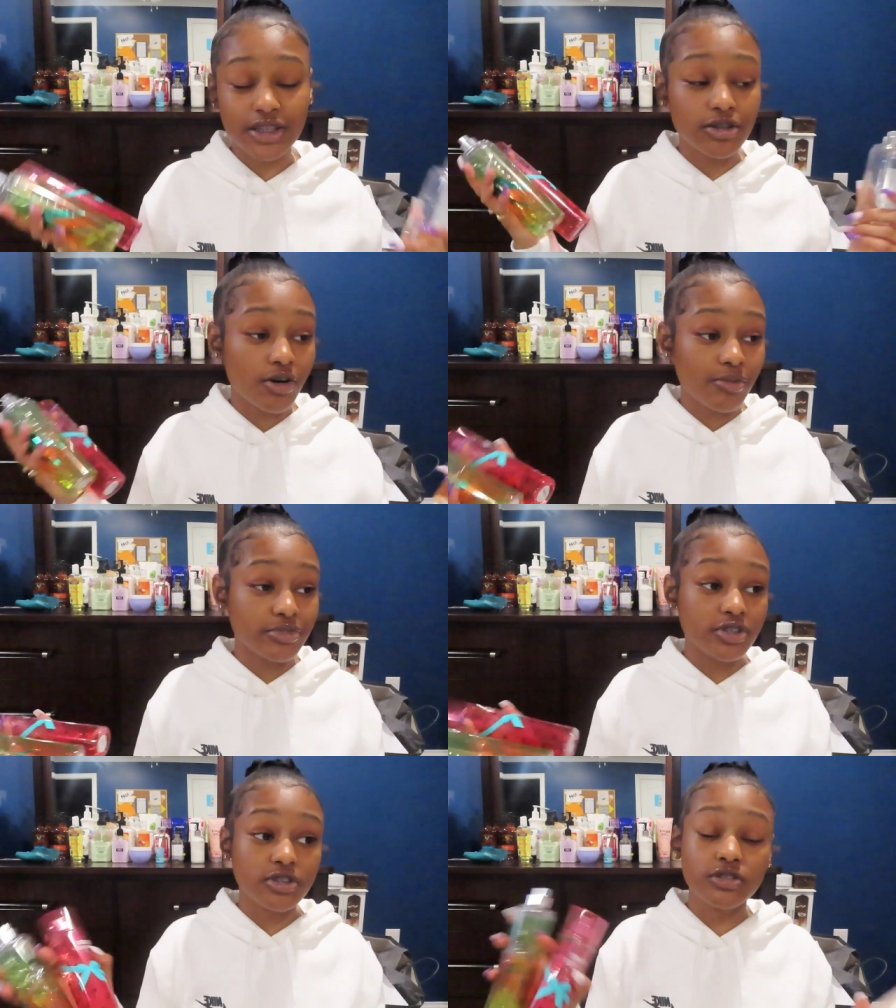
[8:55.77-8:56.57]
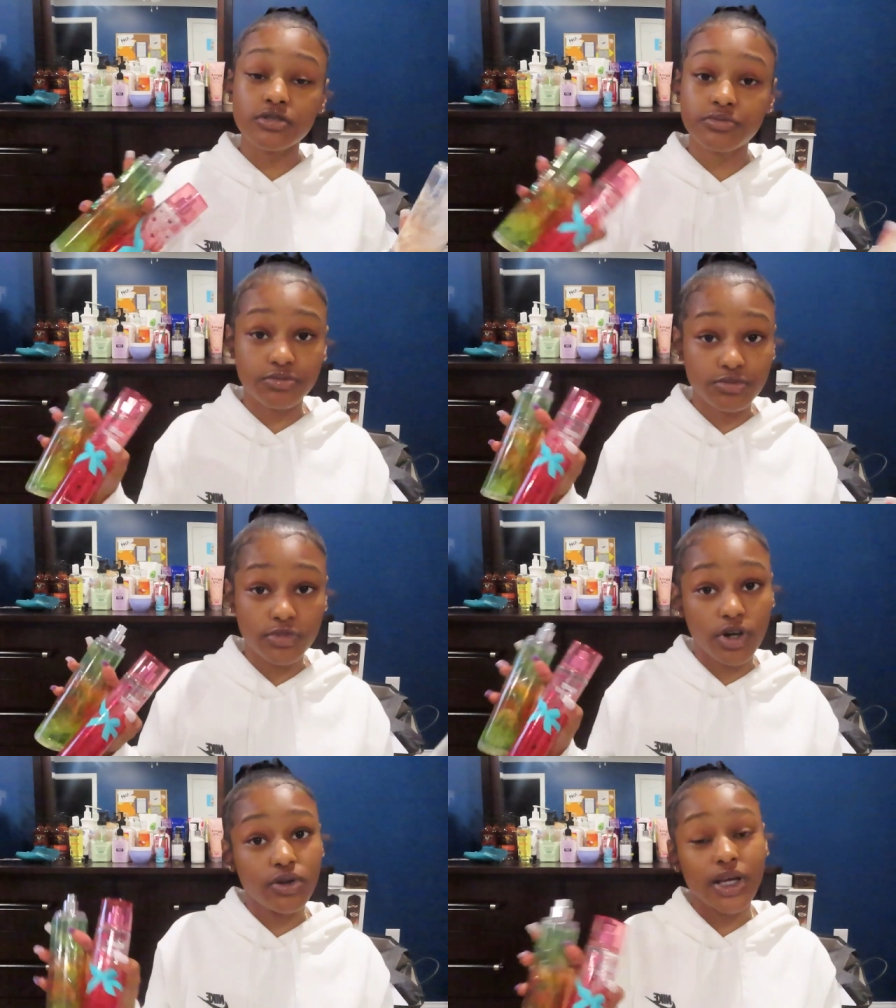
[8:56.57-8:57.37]
So I'm just
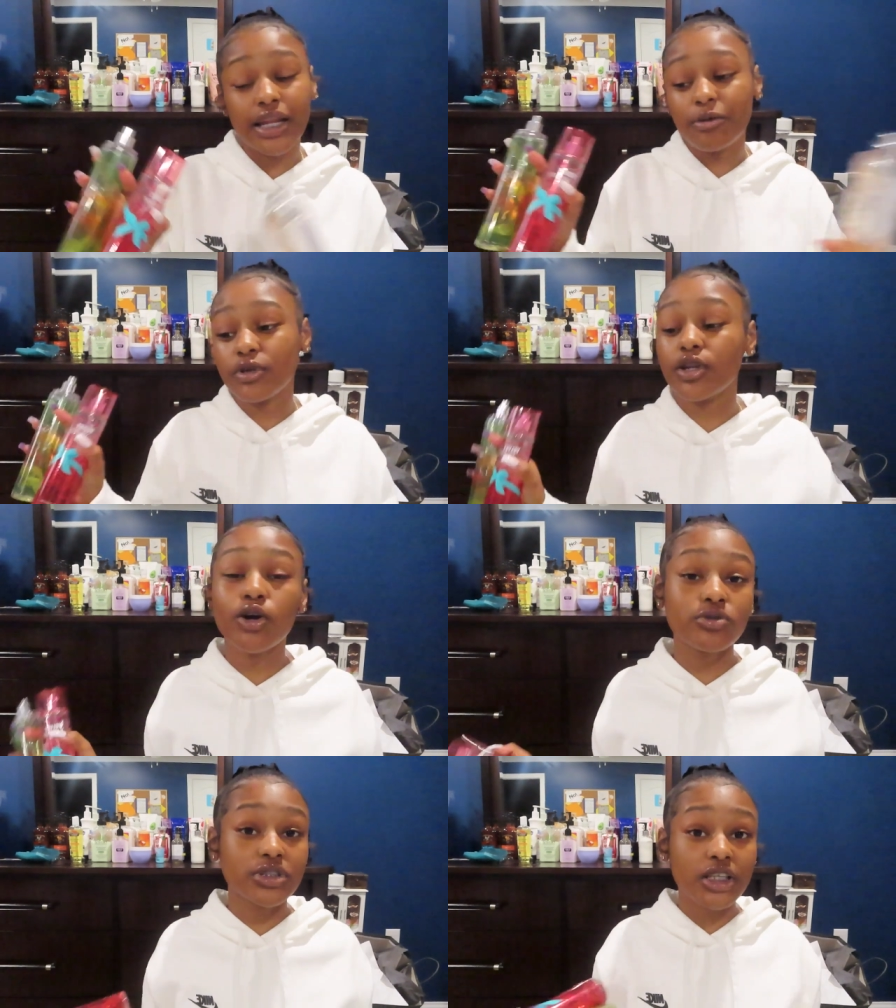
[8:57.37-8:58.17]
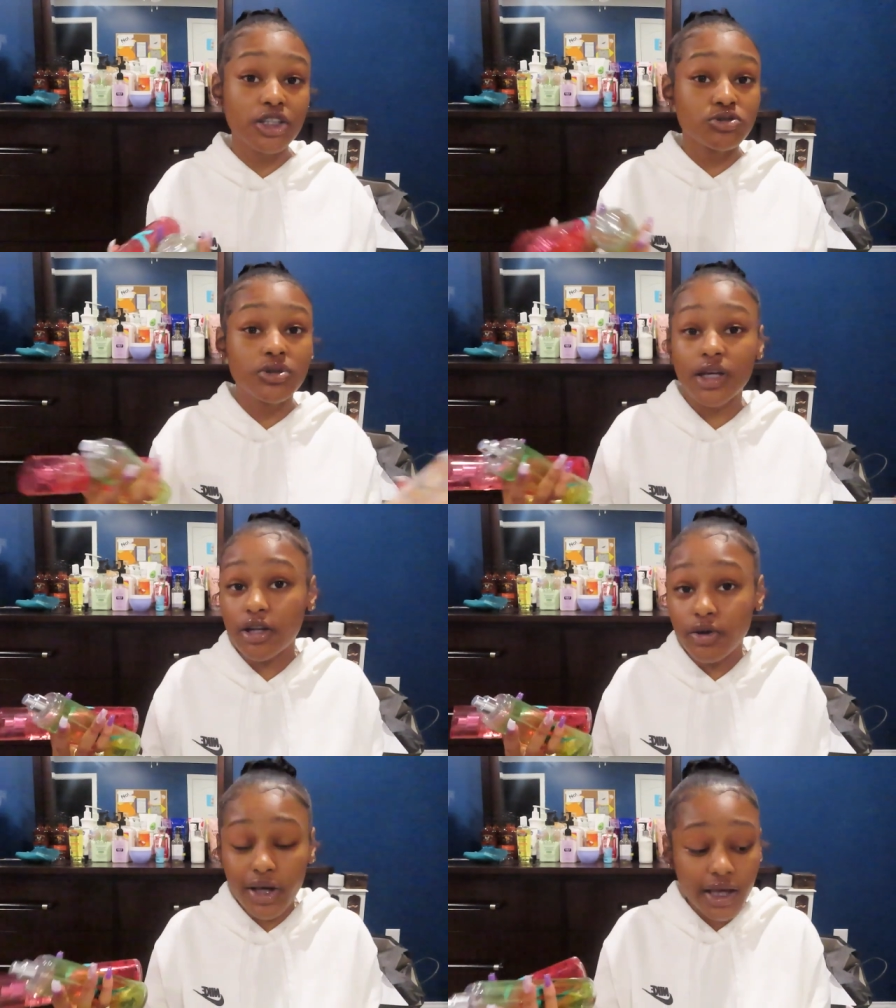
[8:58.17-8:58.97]
you know let that be known just in case you didn't
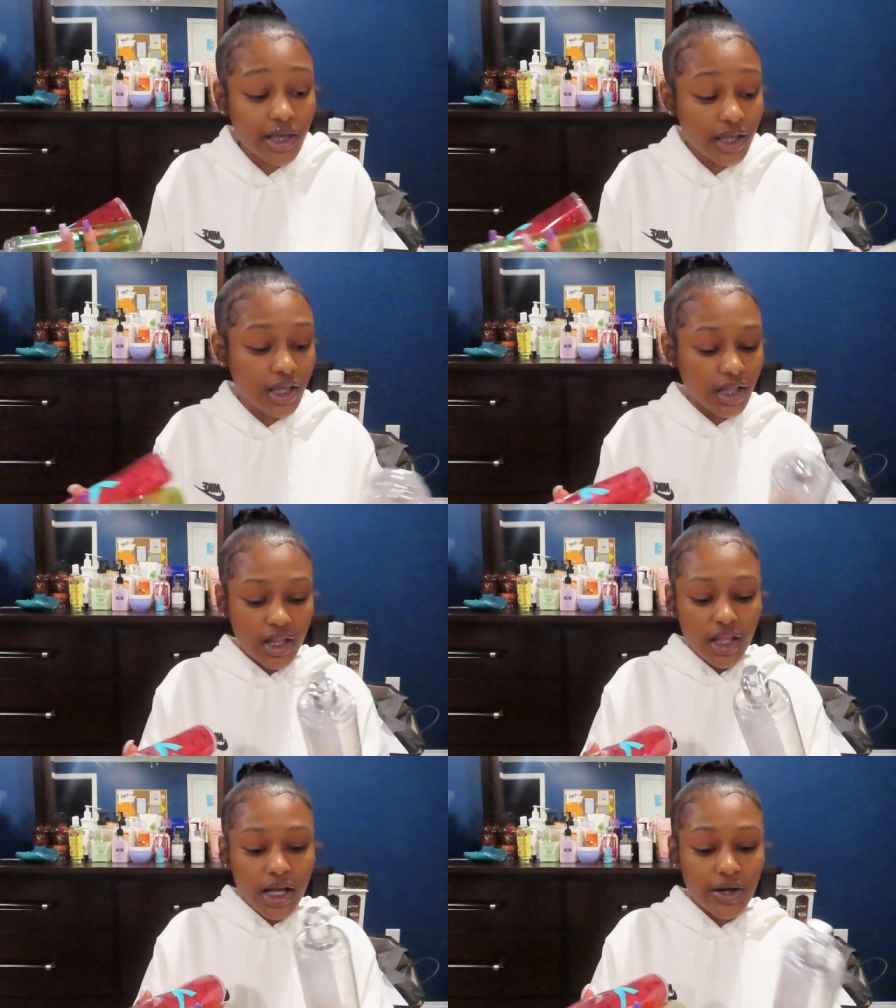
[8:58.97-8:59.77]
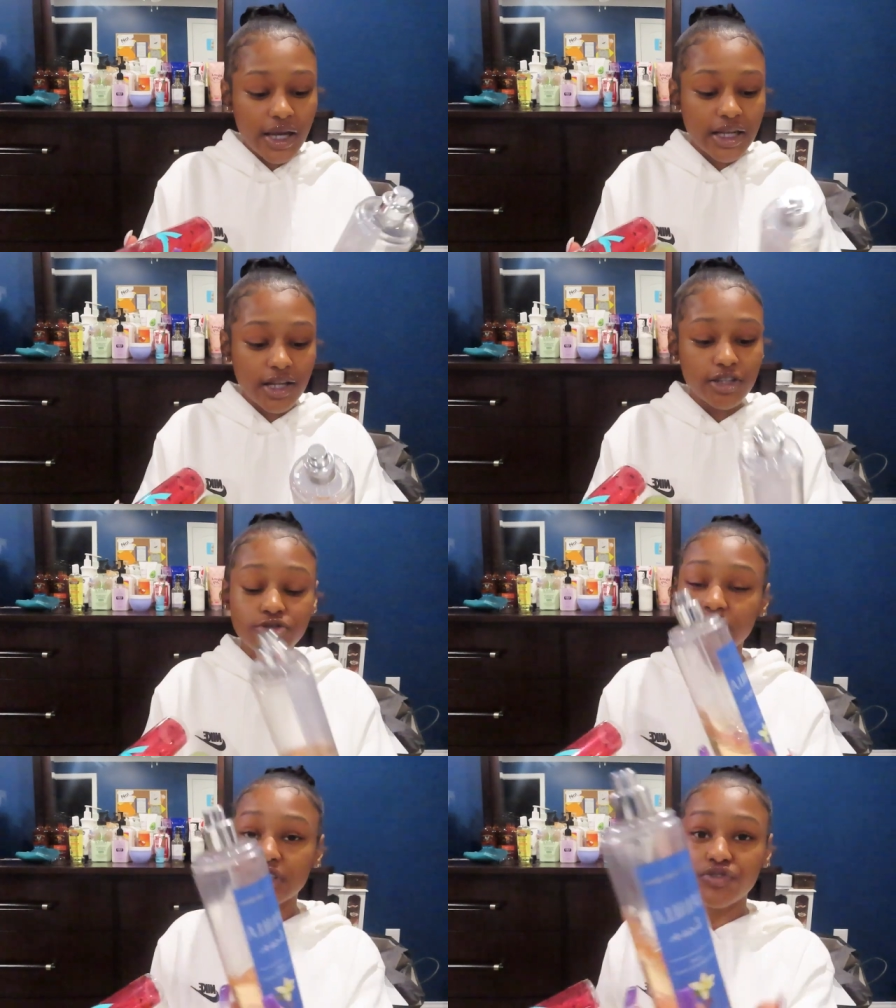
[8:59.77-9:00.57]
know that. Okay, now this
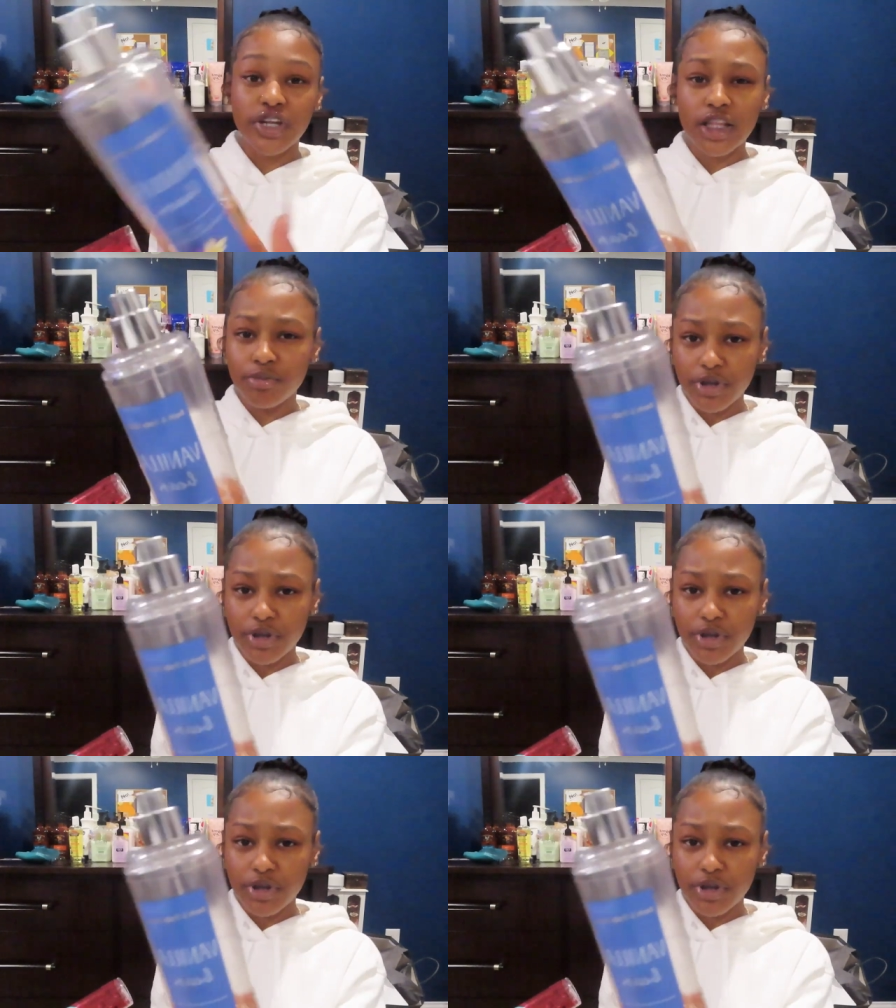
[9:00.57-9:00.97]
one is Vanilla